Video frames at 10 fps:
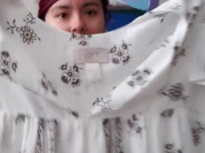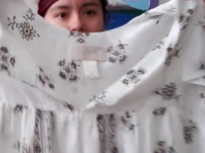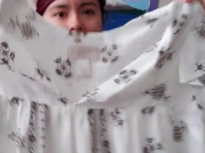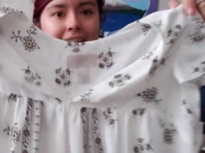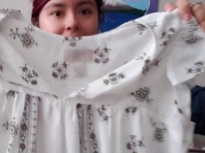It
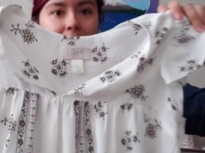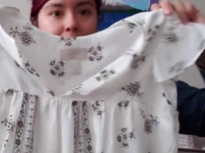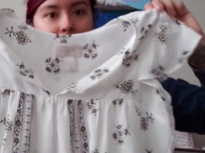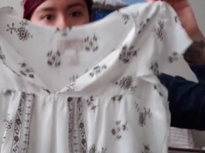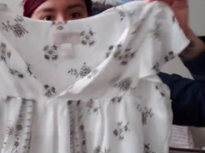kind of like
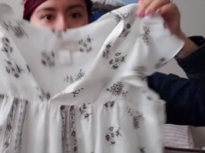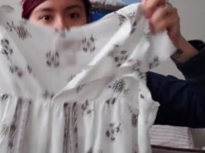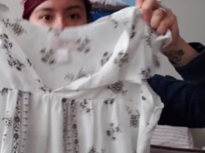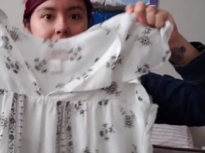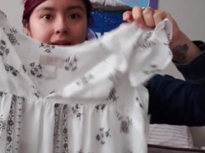reminds me of
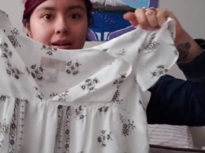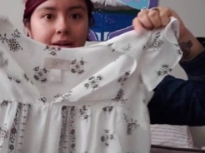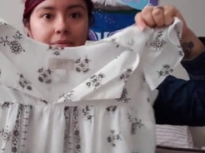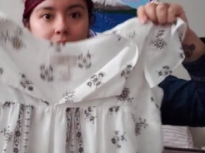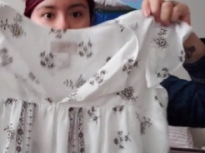like
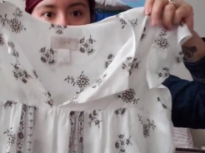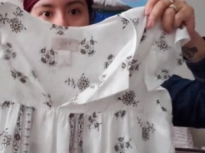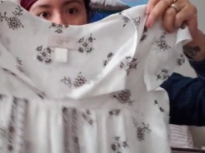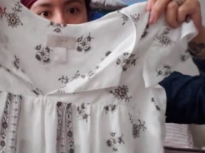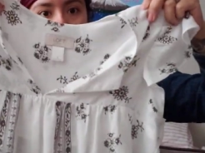uh,
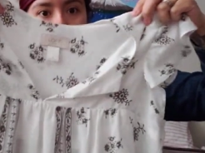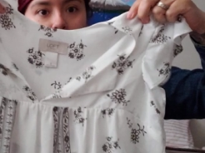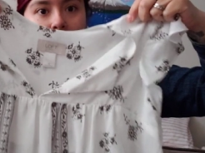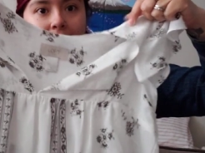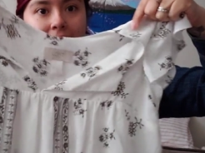Romeo and
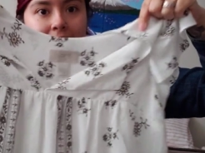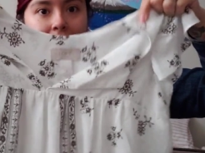Juliet